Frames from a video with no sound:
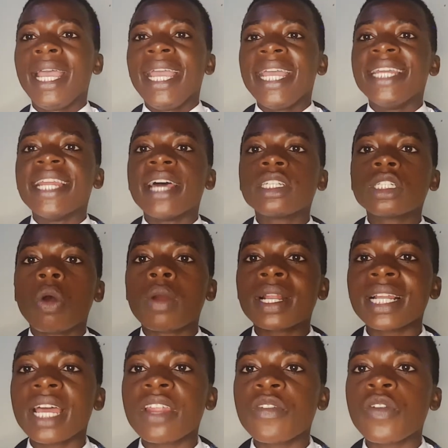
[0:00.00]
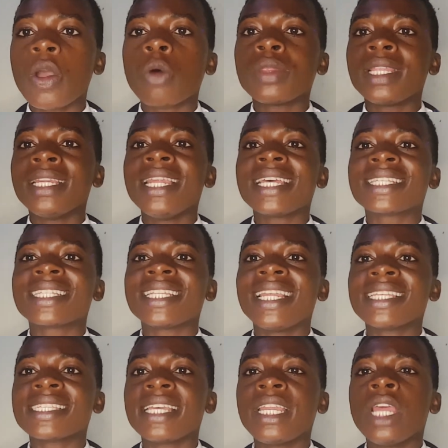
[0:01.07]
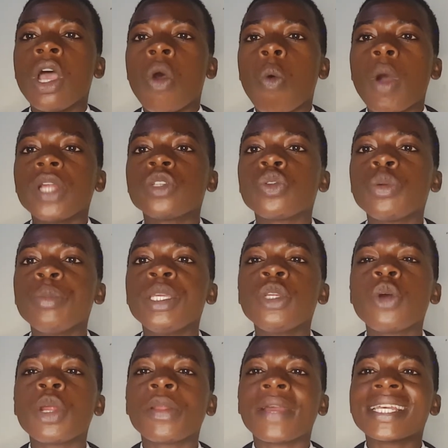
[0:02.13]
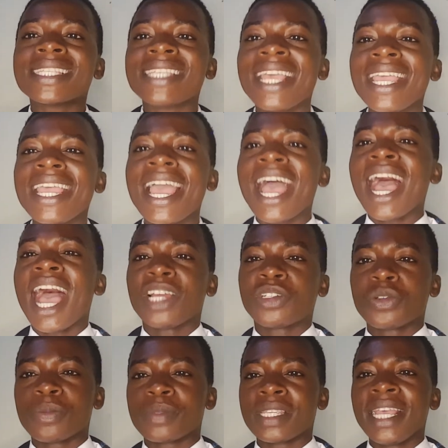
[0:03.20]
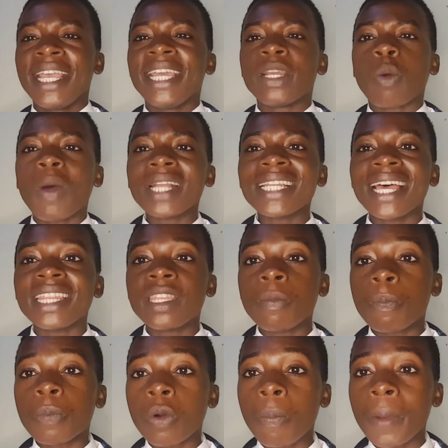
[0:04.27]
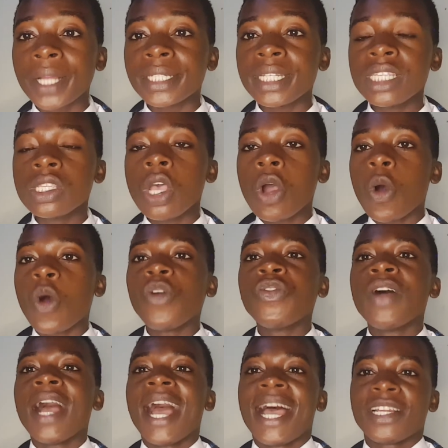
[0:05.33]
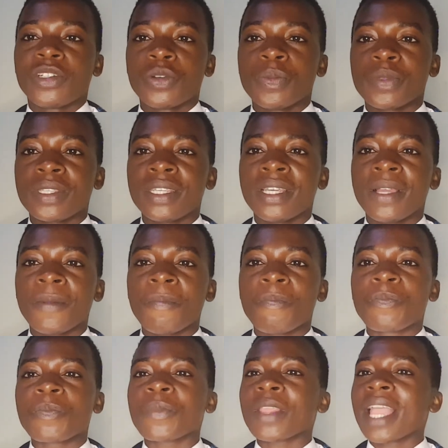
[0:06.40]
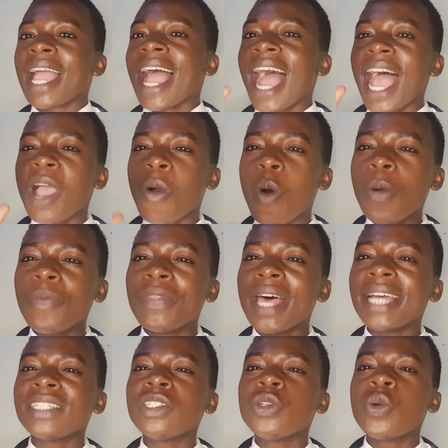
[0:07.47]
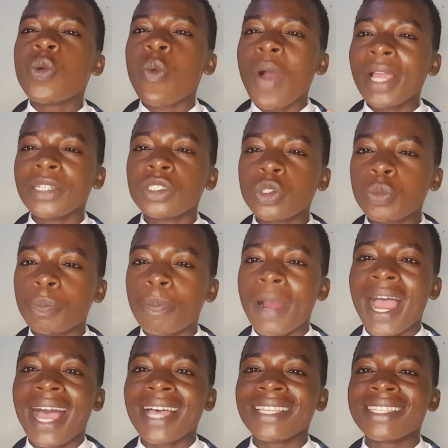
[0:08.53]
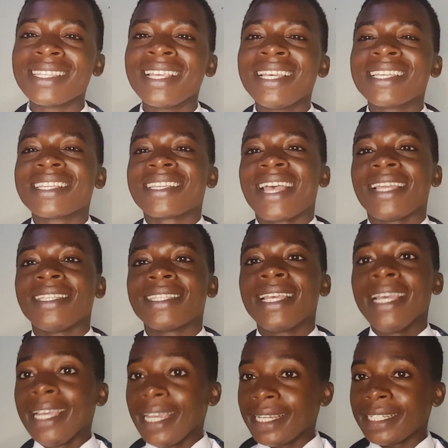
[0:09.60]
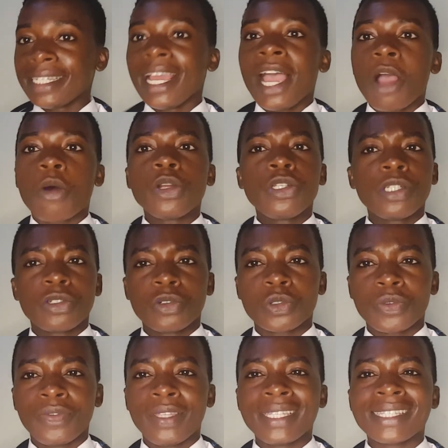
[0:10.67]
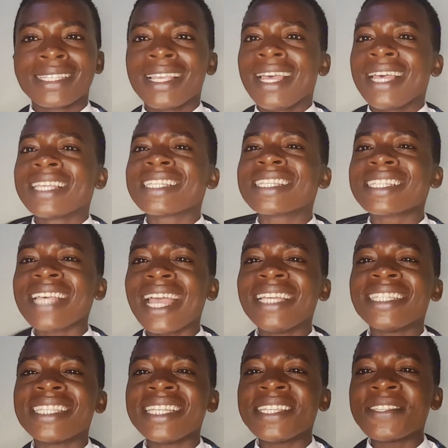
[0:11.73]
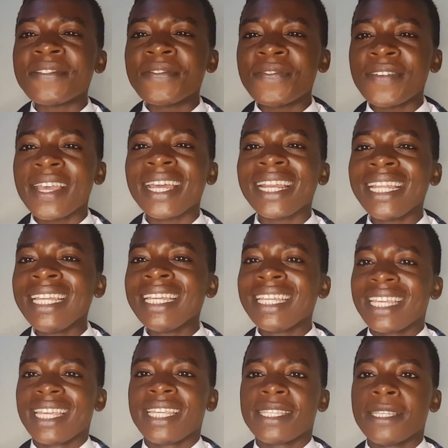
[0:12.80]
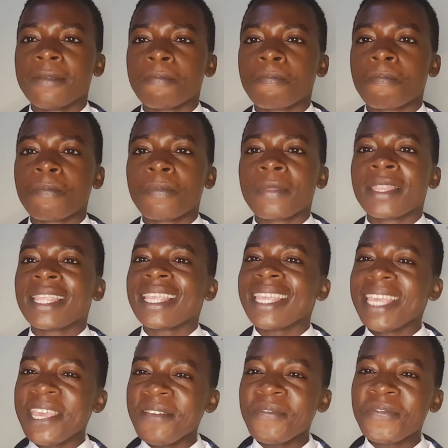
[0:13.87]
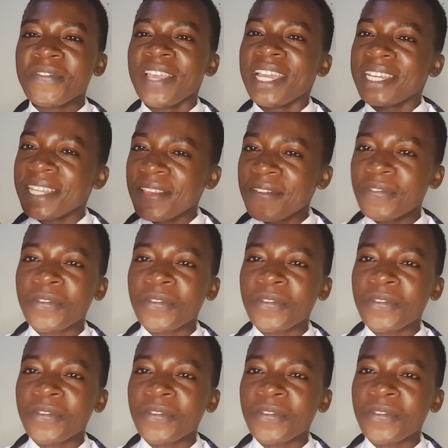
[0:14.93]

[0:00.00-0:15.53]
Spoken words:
And I shall clarify on the next lesson what do we mean when we are saying atoms and what are the properties of atoms. I hope that you want to pass science And I want you to take note of this. Science is very easy if and if